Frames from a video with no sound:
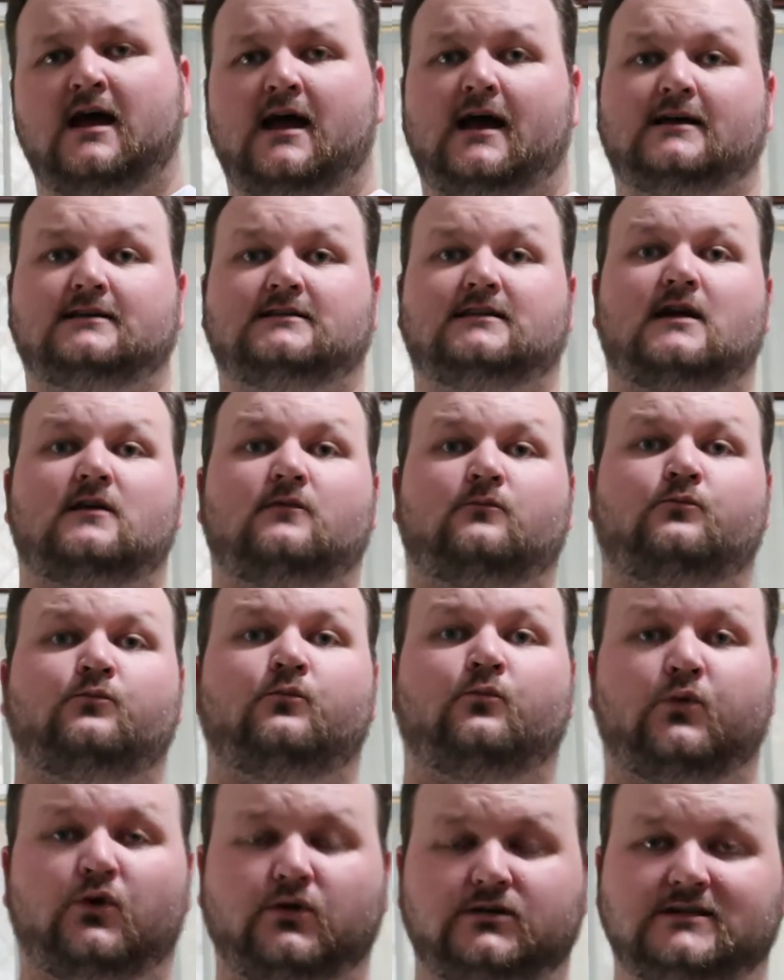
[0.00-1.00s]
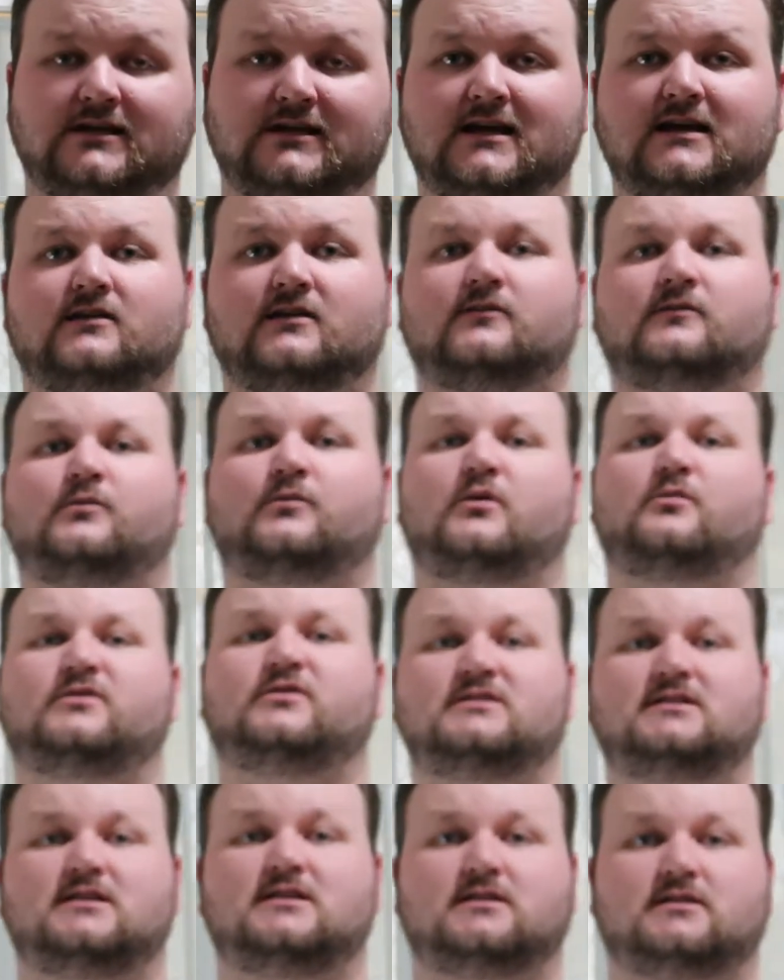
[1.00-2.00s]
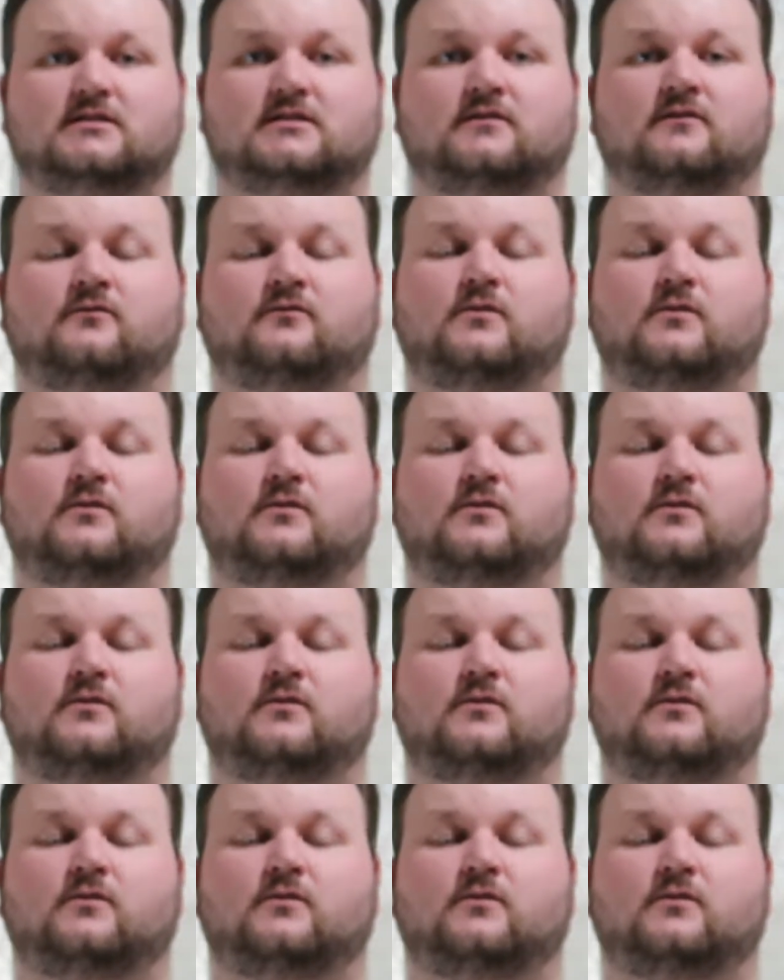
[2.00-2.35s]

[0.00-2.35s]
as they put together a petition